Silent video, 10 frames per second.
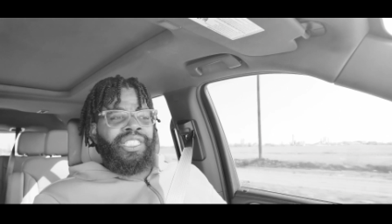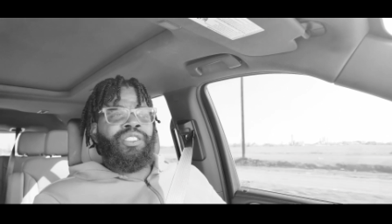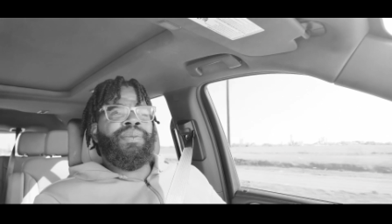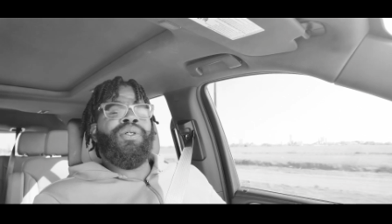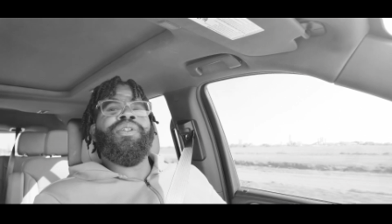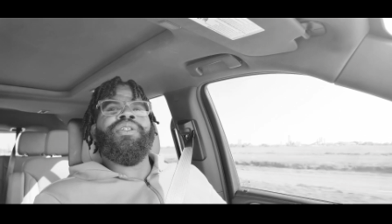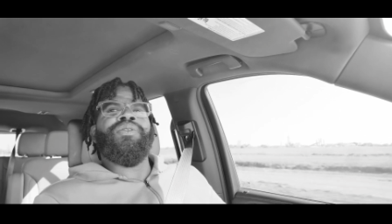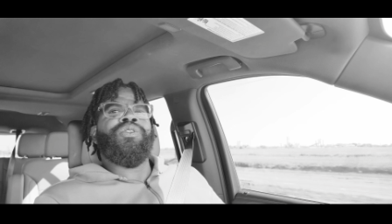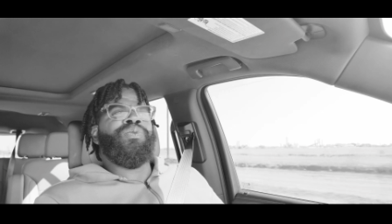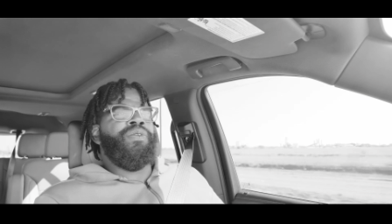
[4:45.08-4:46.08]
Testimonial
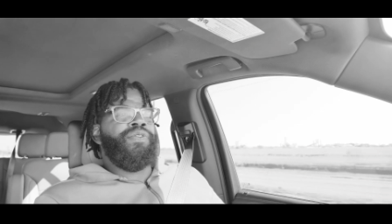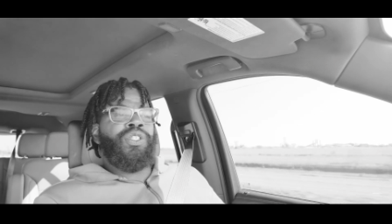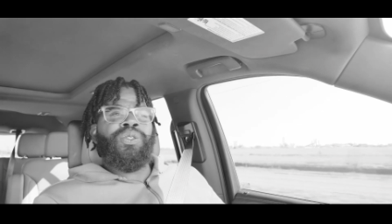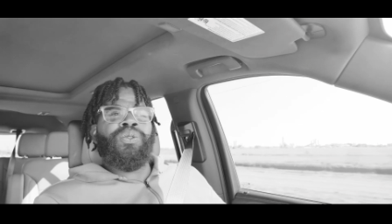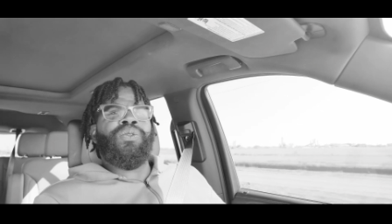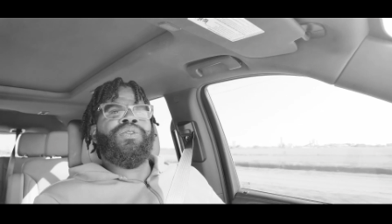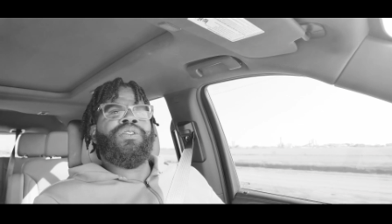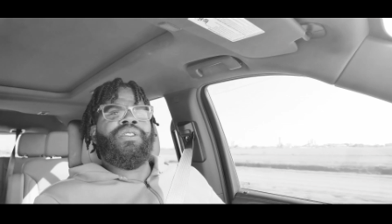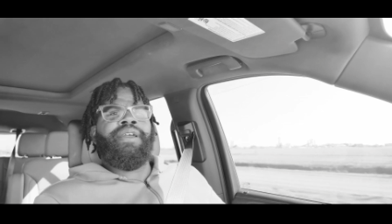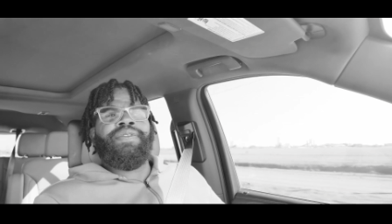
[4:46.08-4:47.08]
views,
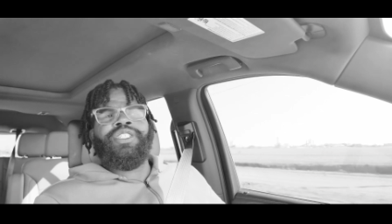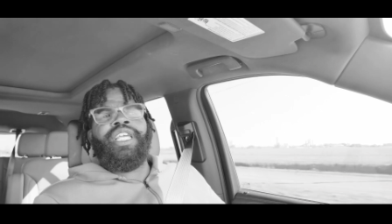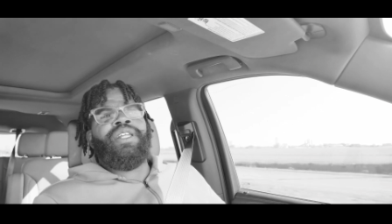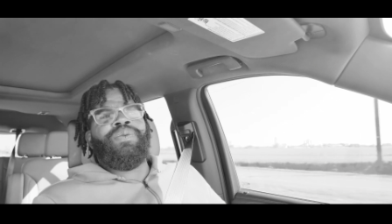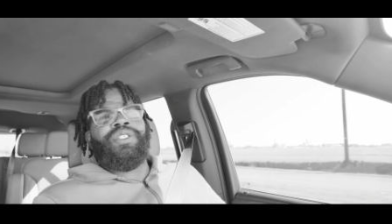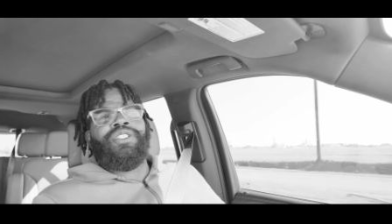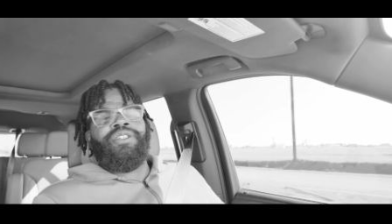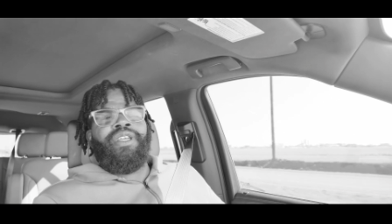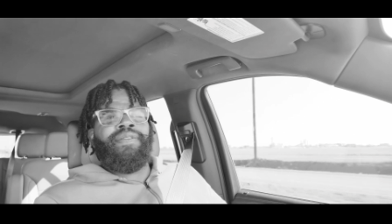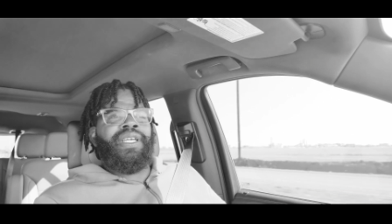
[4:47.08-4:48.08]
you have a chat
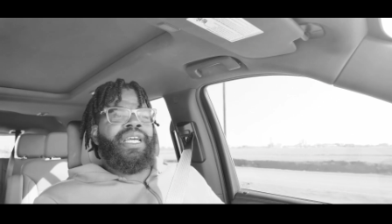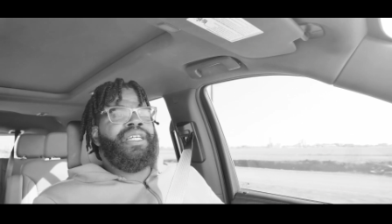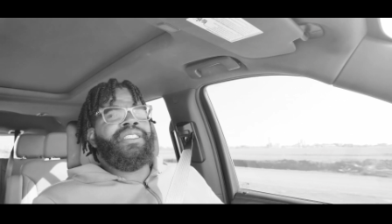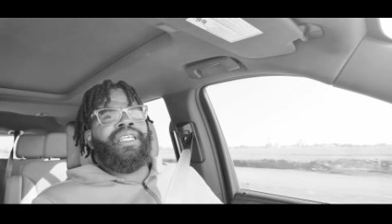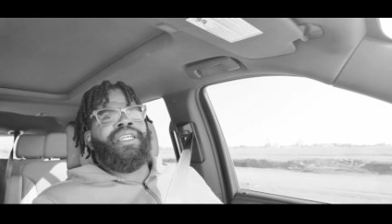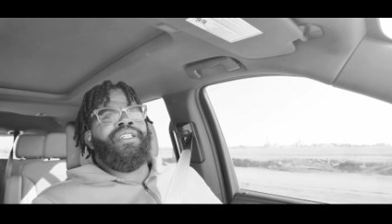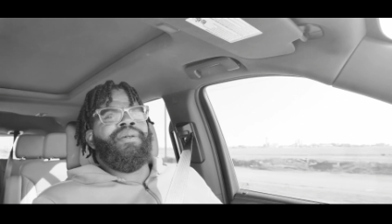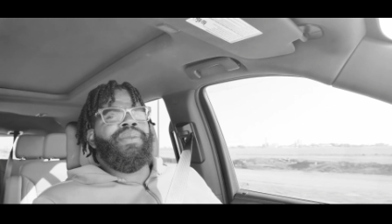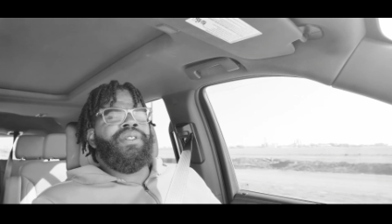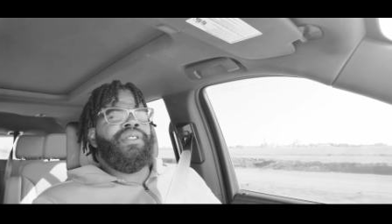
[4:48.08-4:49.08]
widget, you have a contact
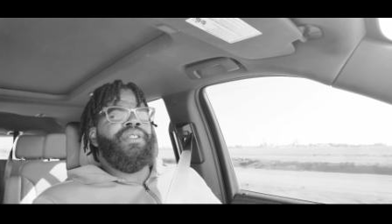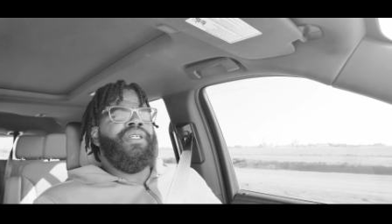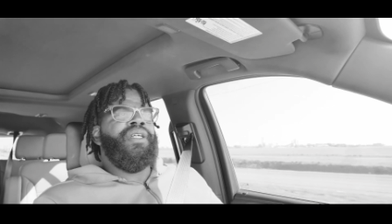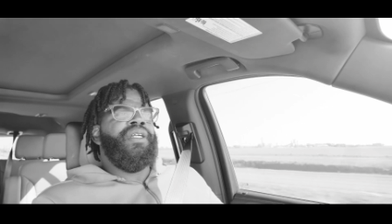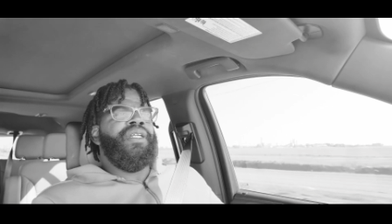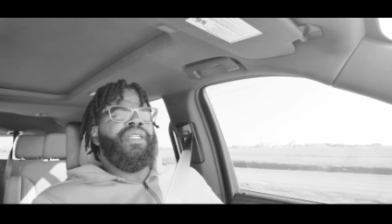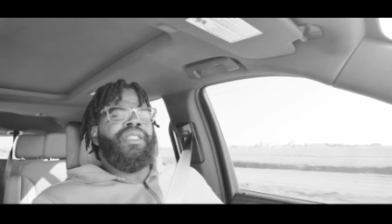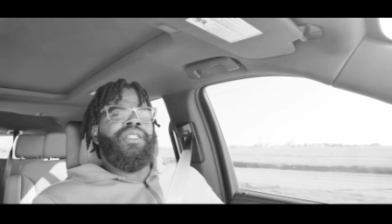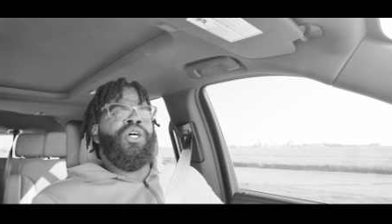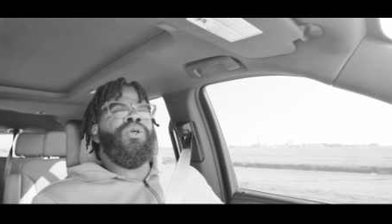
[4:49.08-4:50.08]

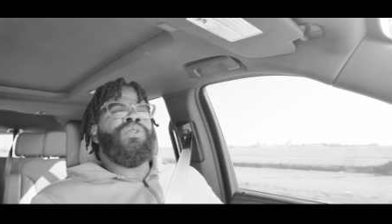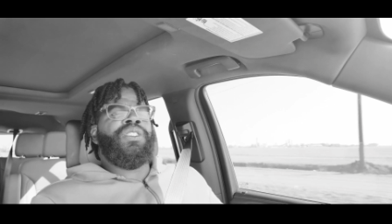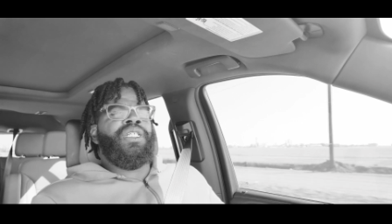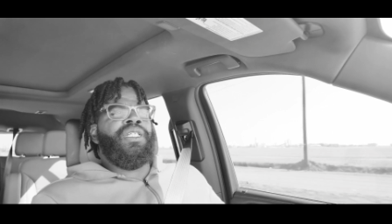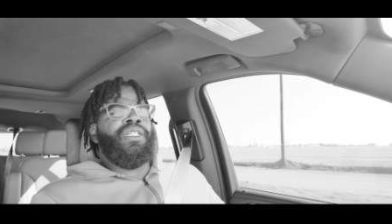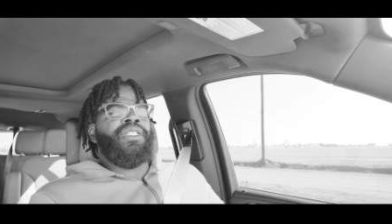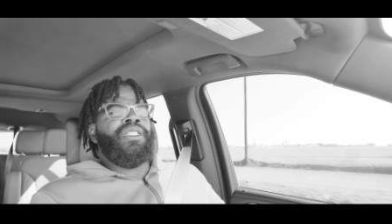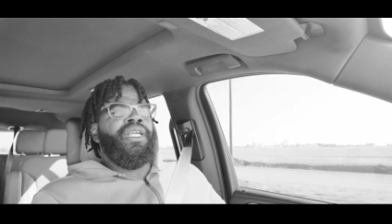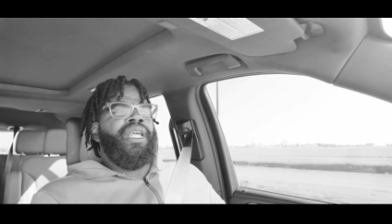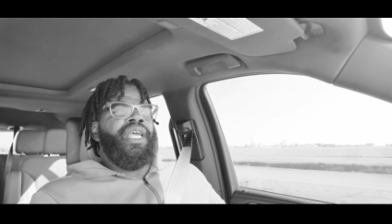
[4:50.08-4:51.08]
number, those things.
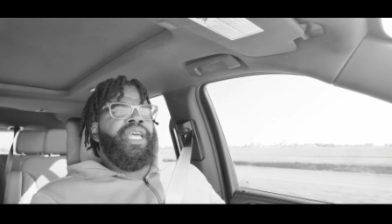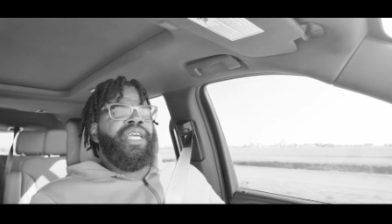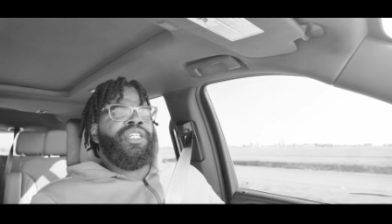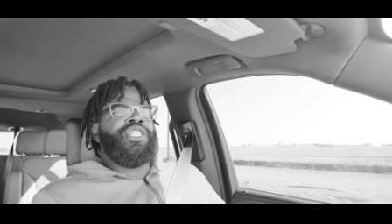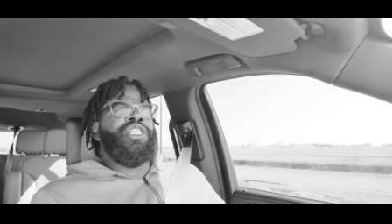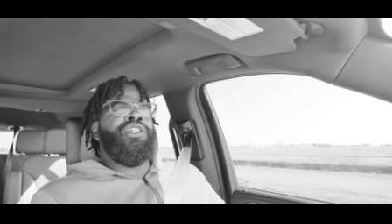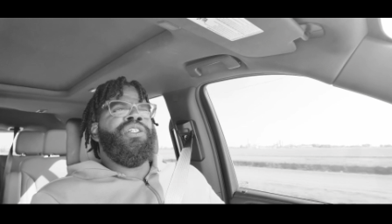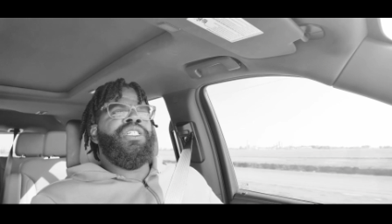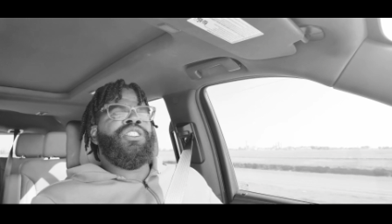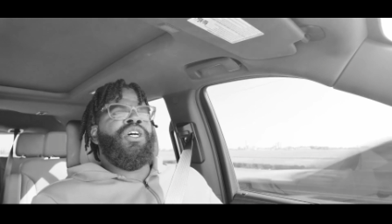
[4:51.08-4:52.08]
And she
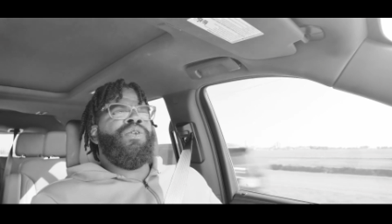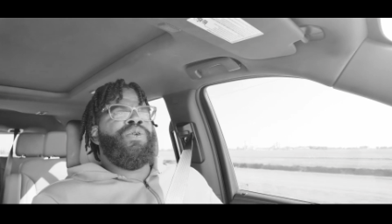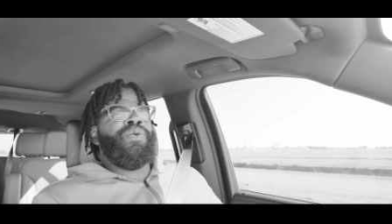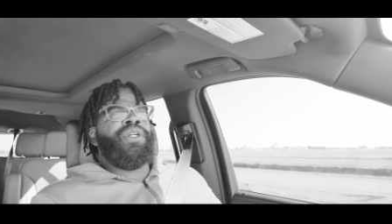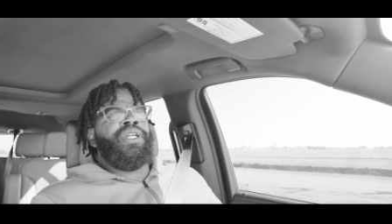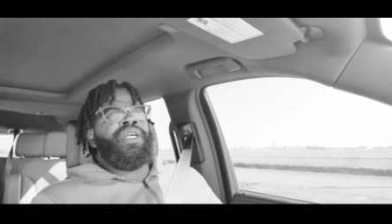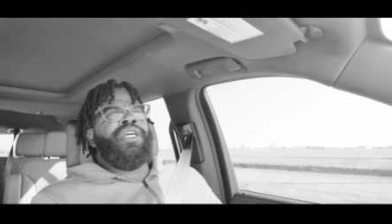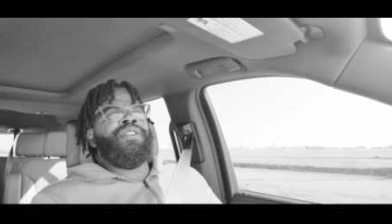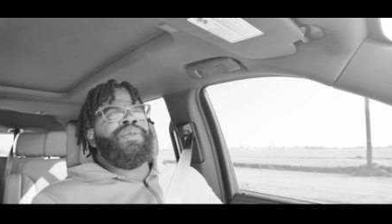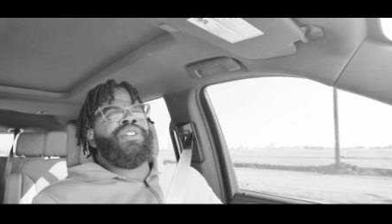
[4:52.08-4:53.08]
literally talked with one of the
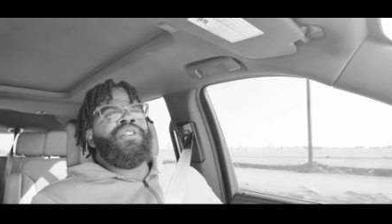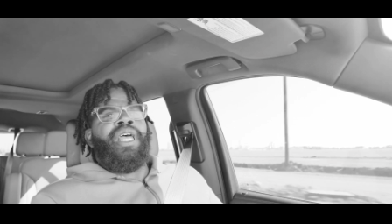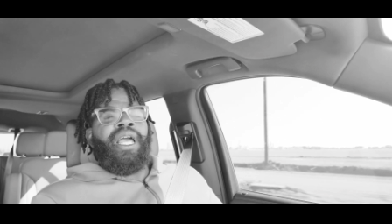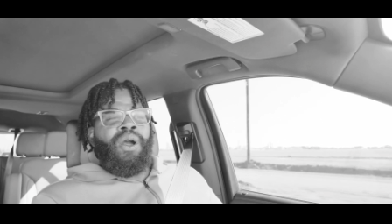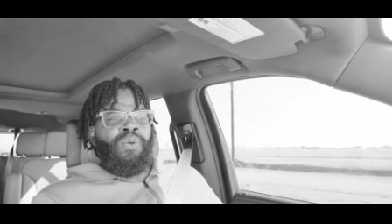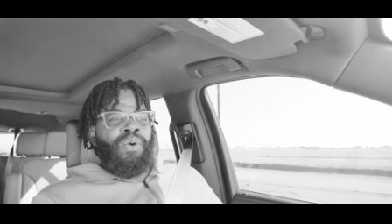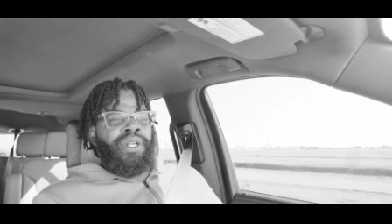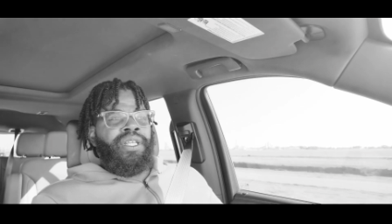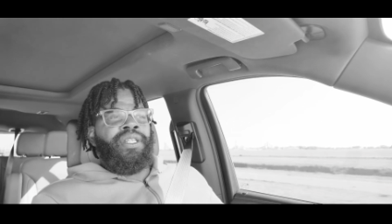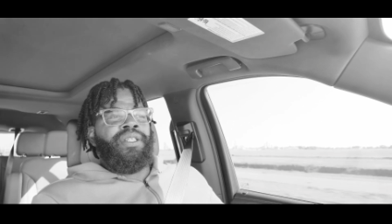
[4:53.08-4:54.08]
customers. She's like, I
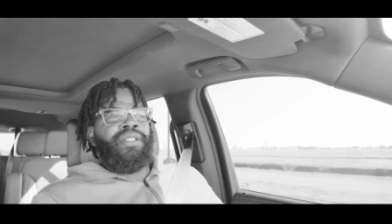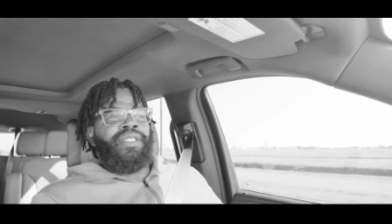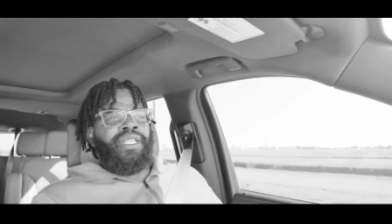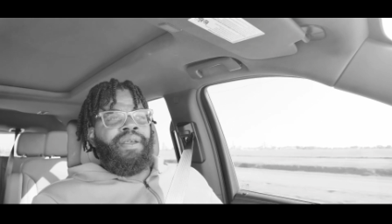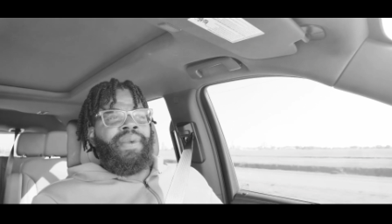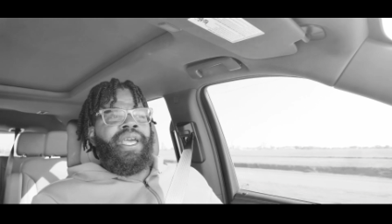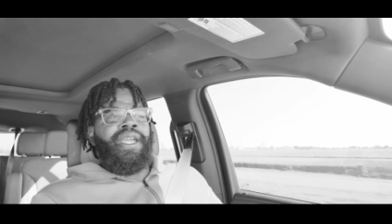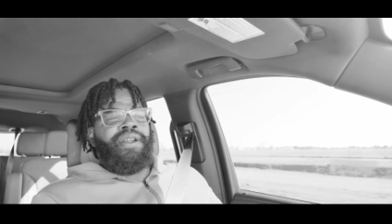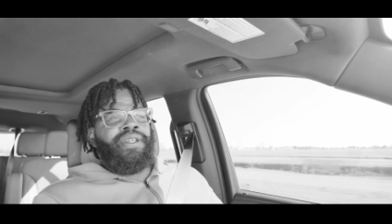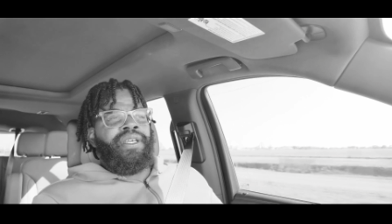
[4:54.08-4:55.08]
wanted to get my
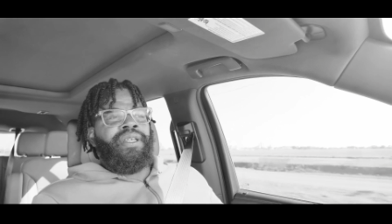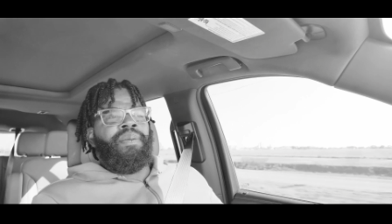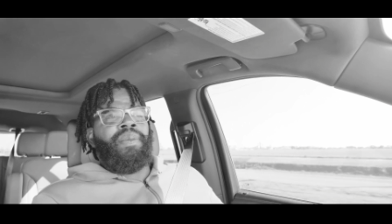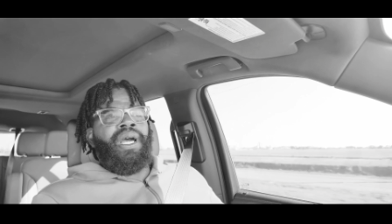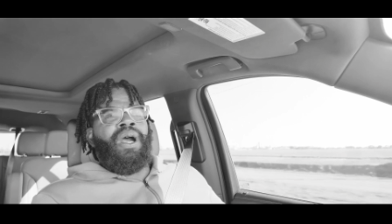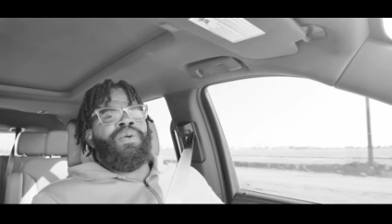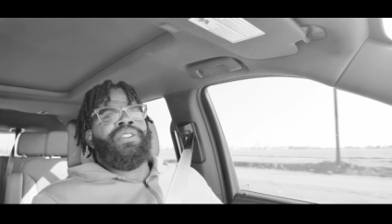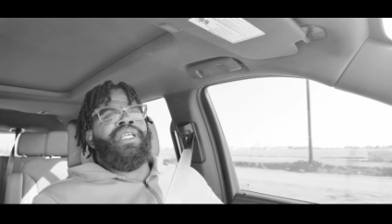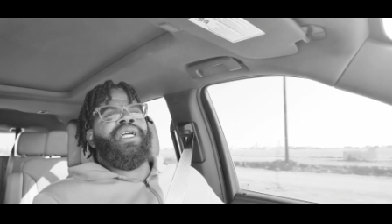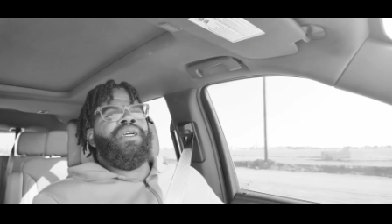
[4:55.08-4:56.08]
hair done, but I
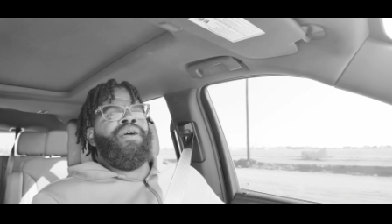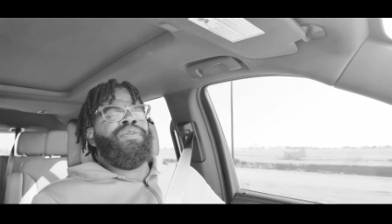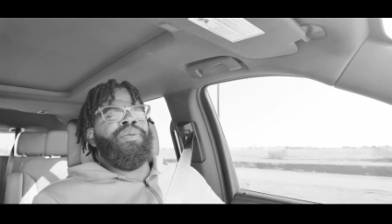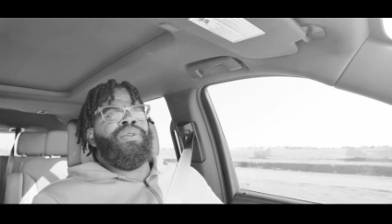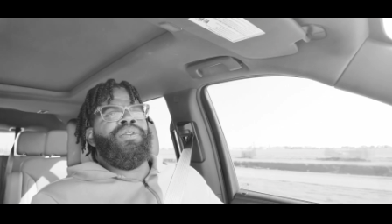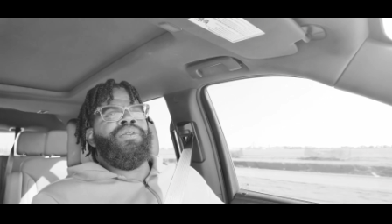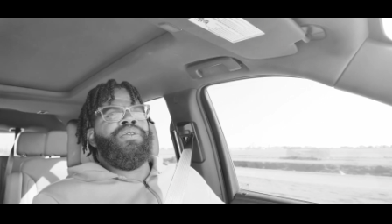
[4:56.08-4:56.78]
was not comfortable